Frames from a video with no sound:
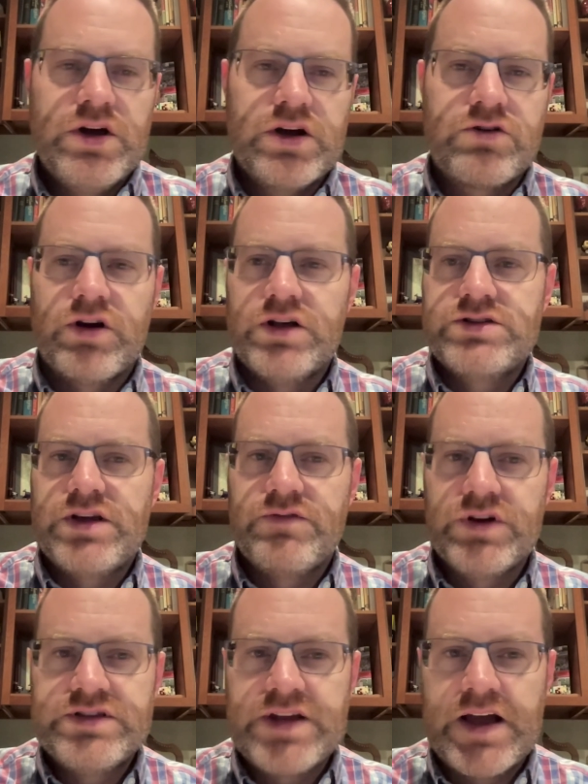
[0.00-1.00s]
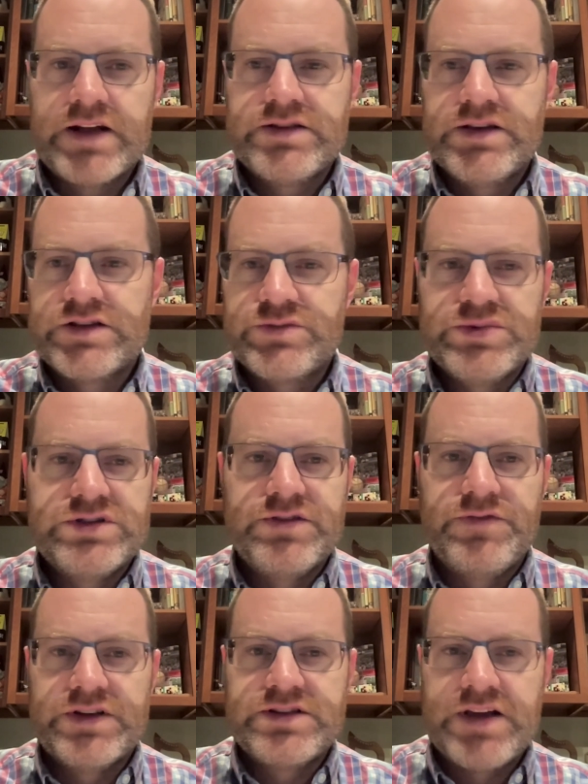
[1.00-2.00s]
across every tactic,
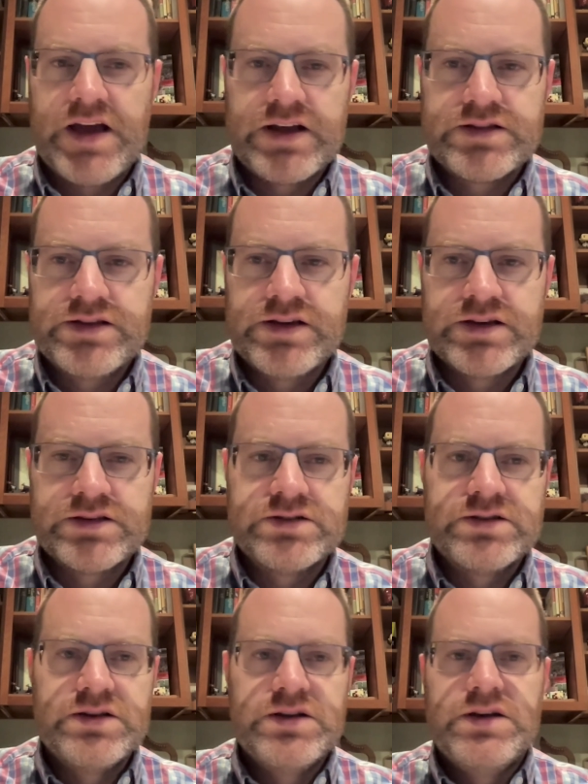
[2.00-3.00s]
specific tactics?